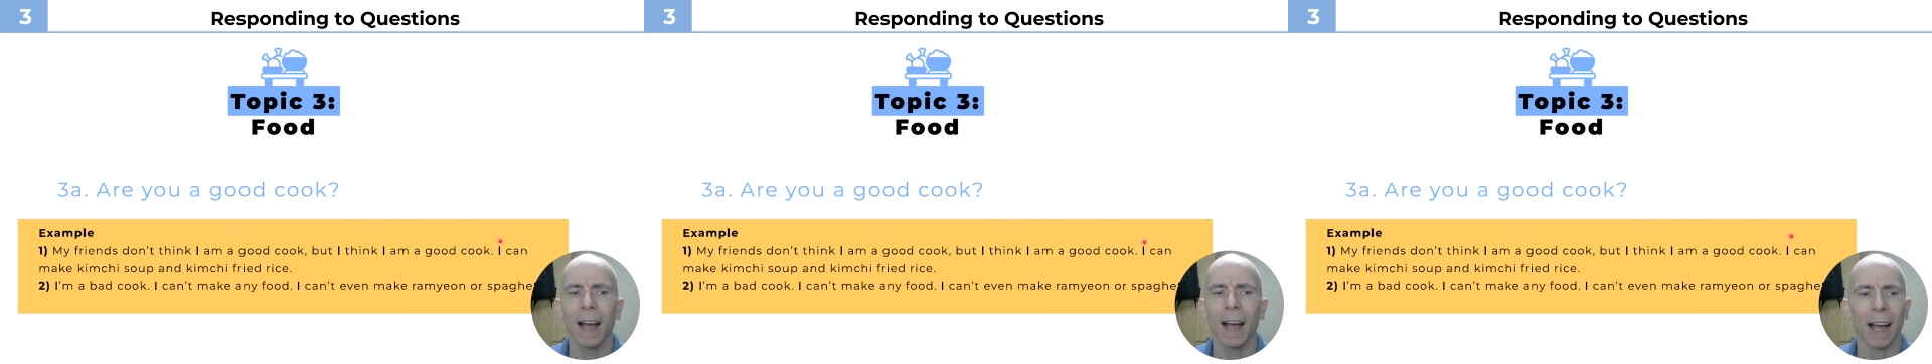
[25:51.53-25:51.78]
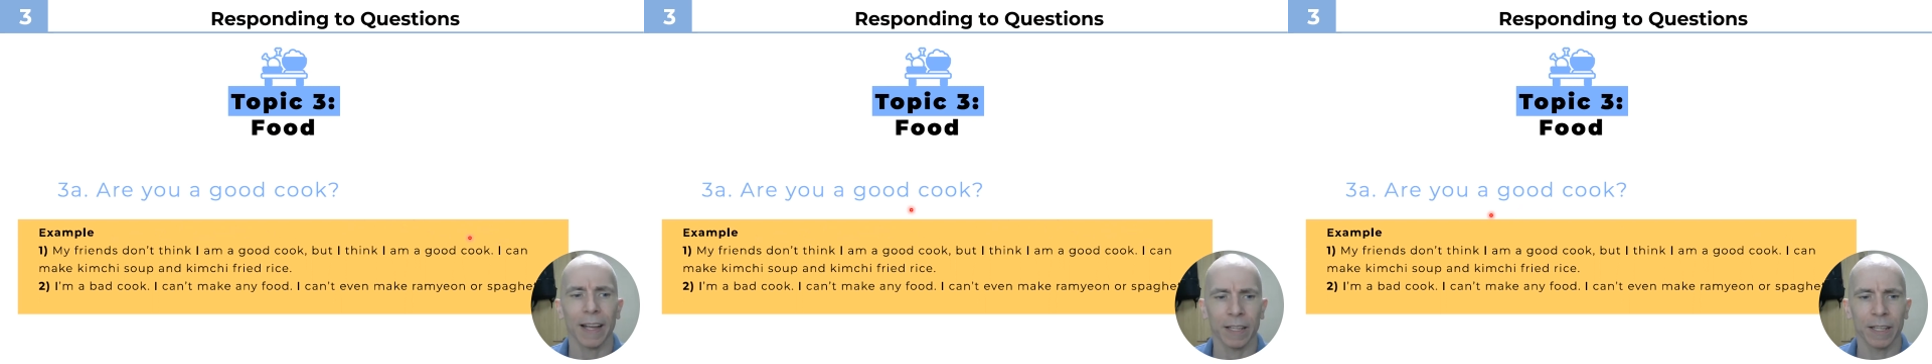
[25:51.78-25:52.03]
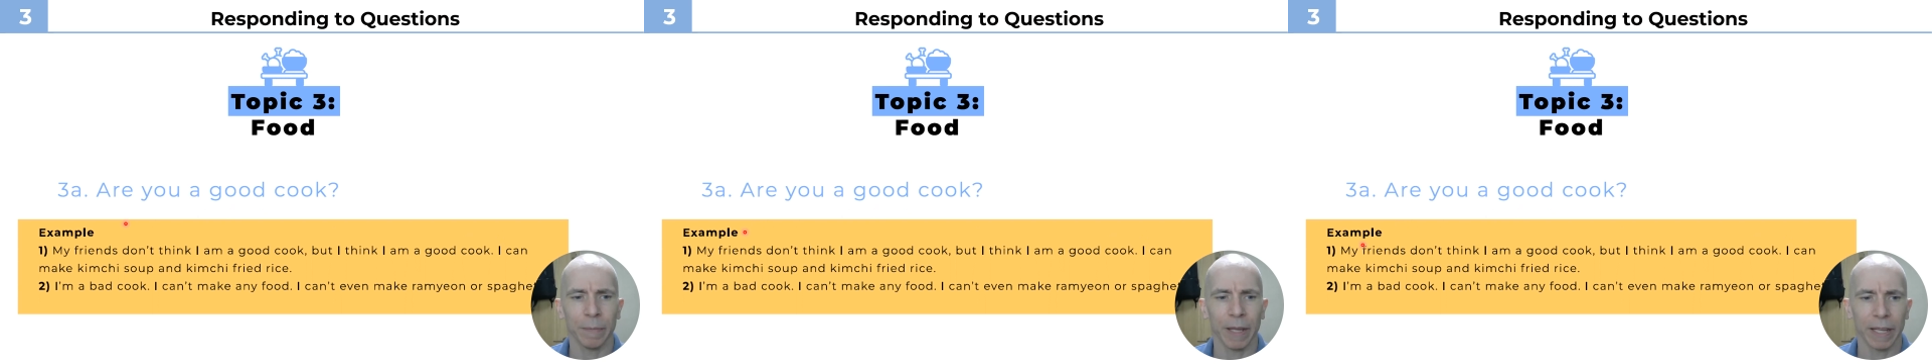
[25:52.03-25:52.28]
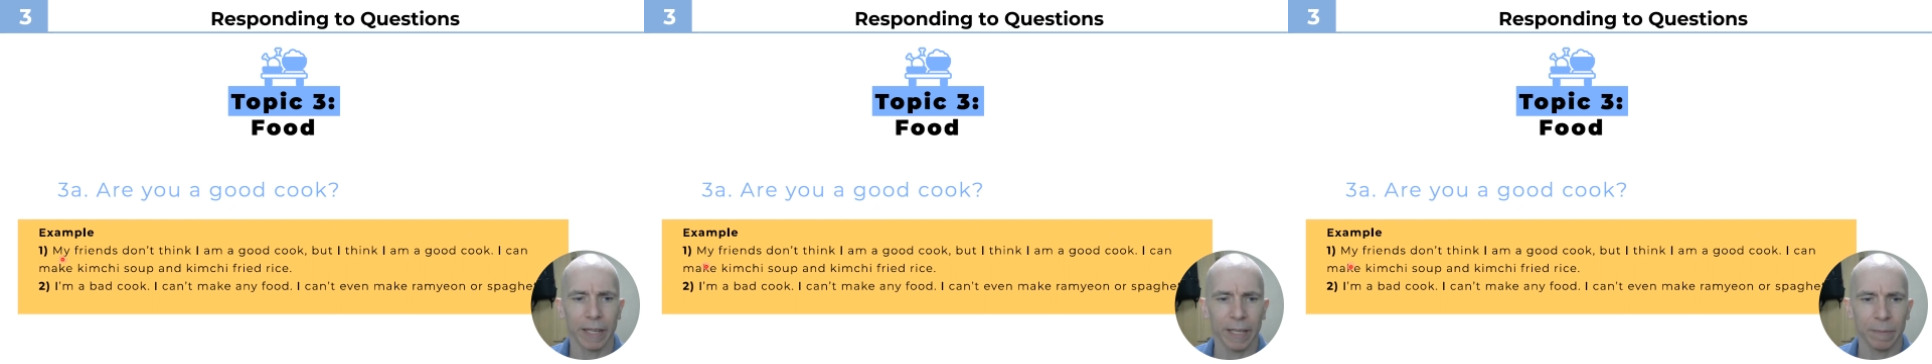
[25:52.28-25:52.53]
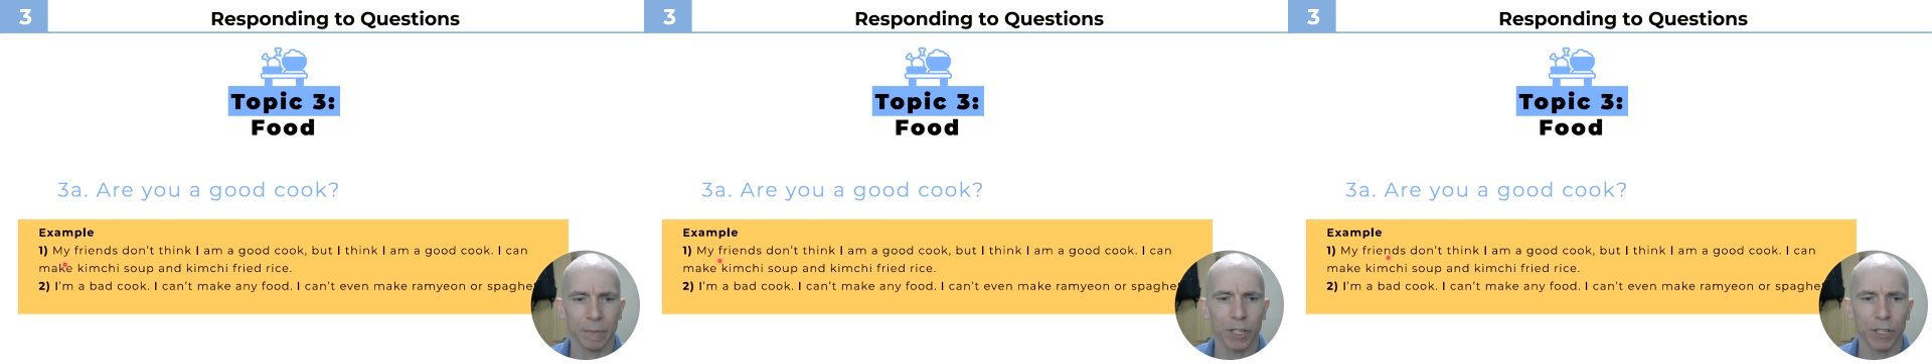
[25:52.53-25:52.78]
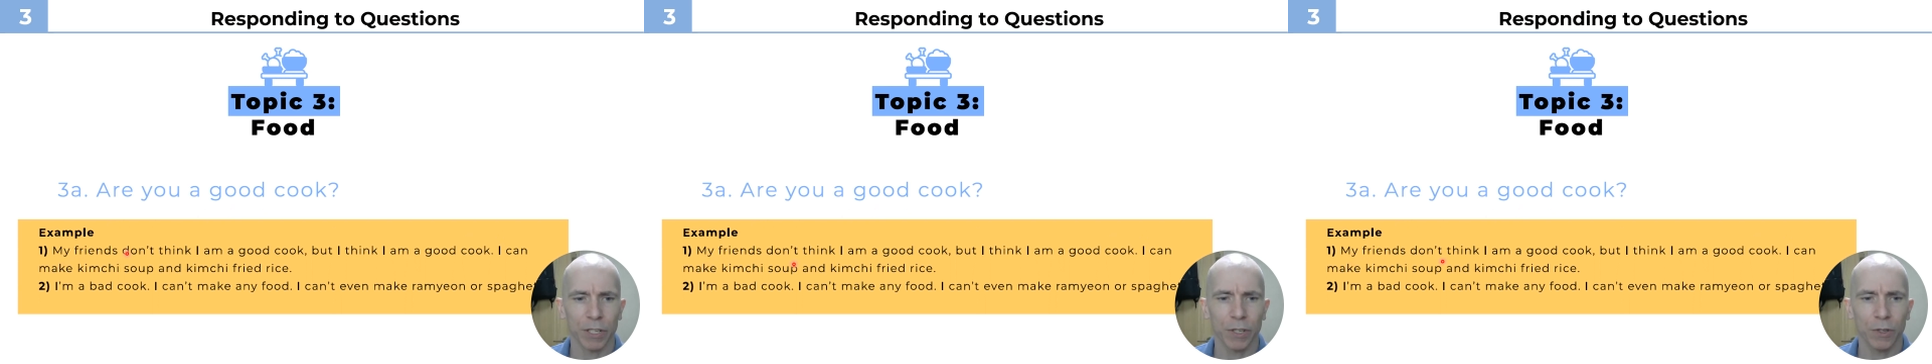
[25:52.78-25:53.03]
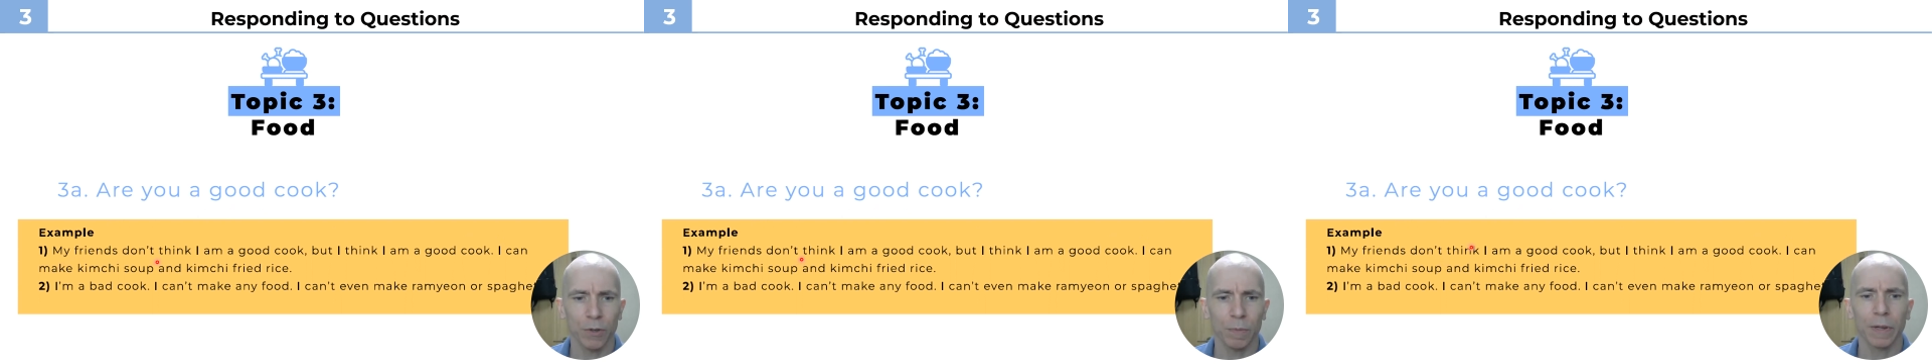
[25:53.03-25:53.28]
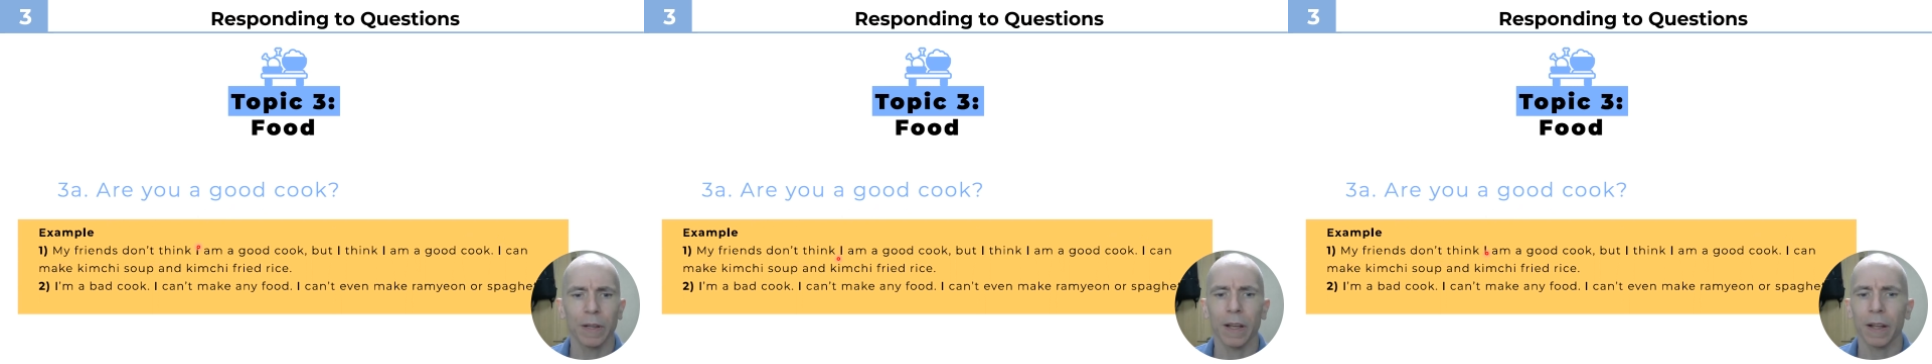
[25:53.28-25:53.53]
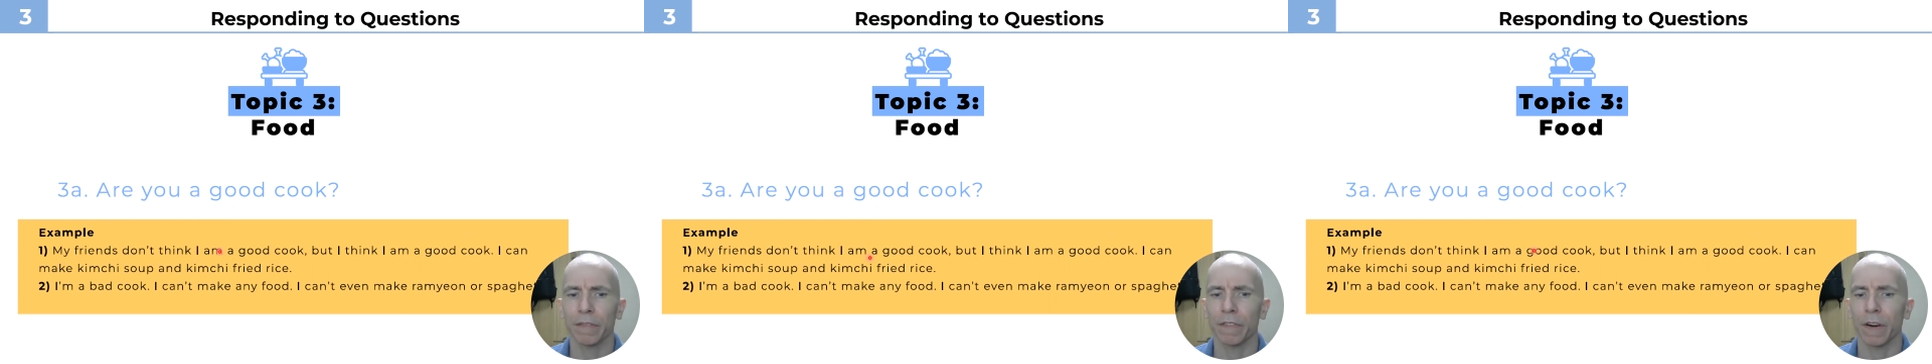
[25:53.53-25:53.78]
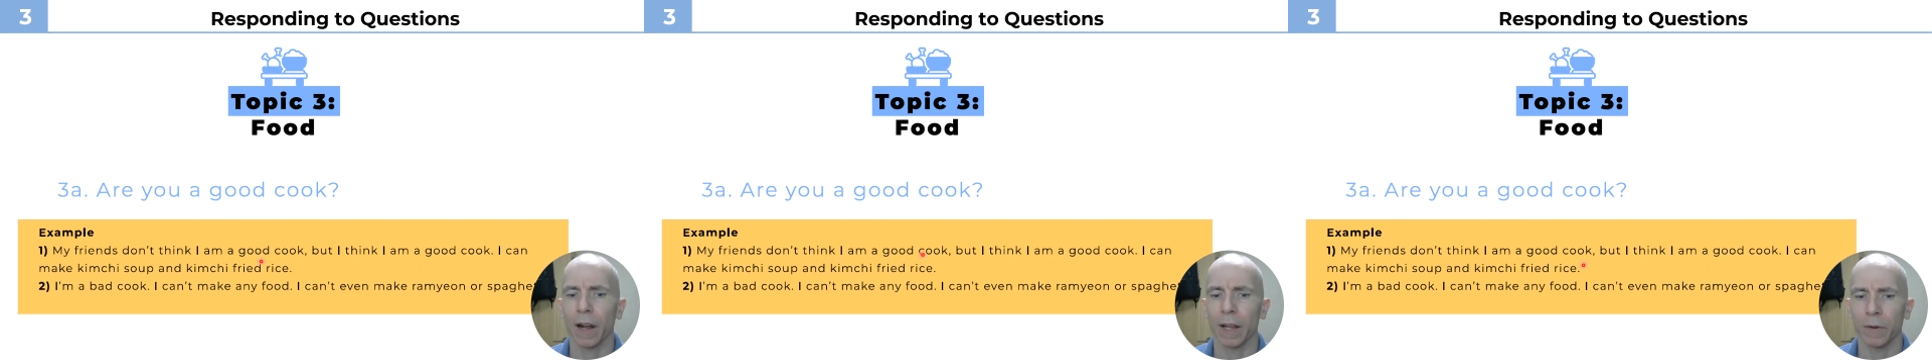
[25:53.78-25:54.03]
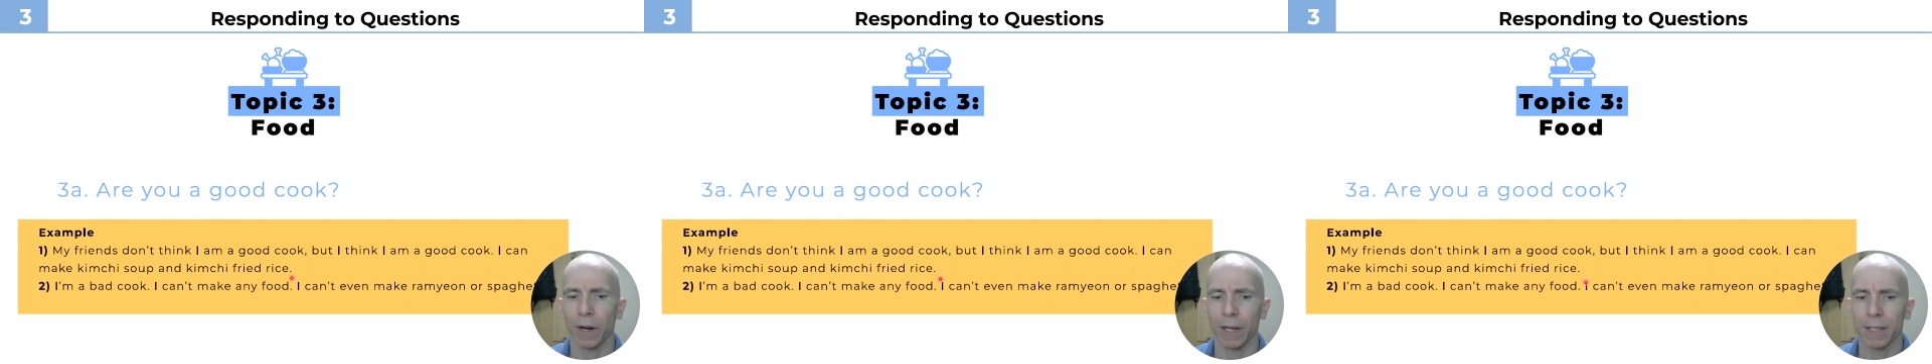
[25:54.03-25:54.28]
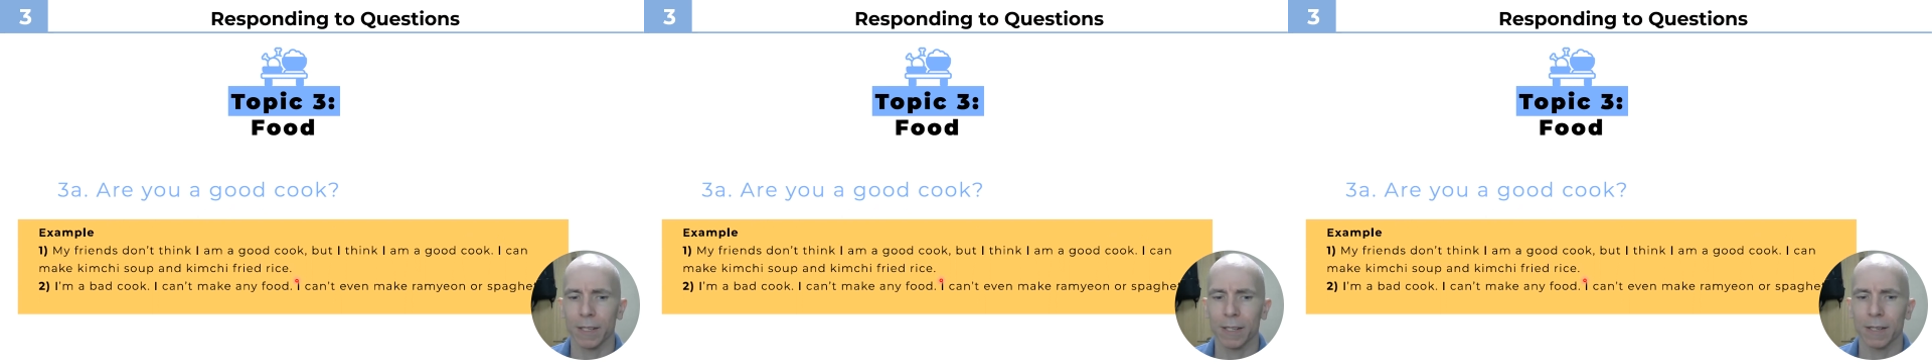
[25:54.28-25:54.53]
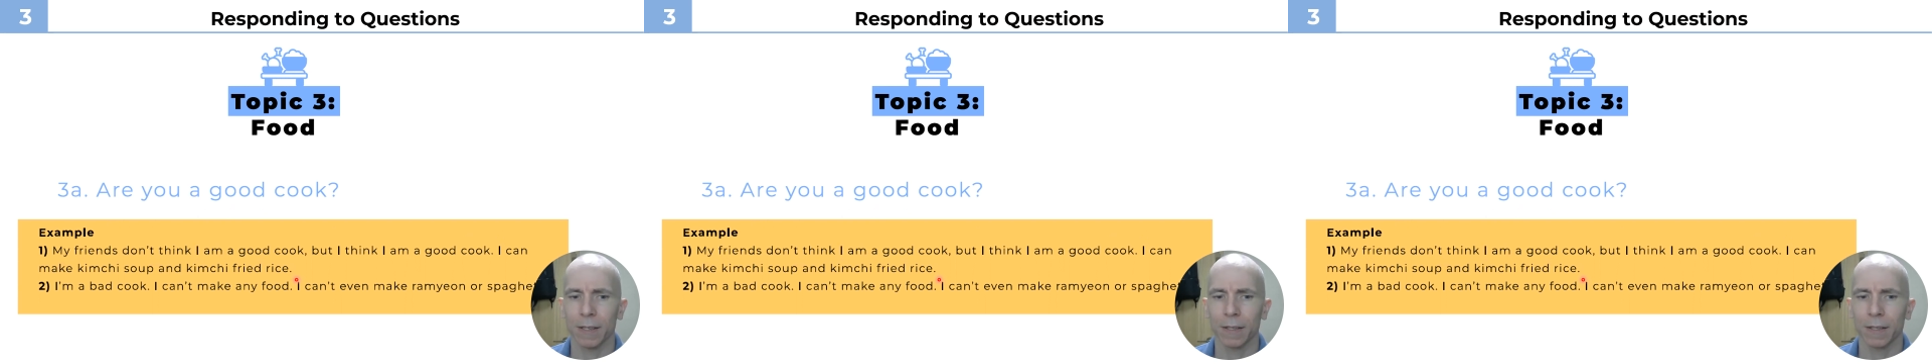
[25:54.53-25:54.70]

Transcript: I can make kimchi soup and fried rice.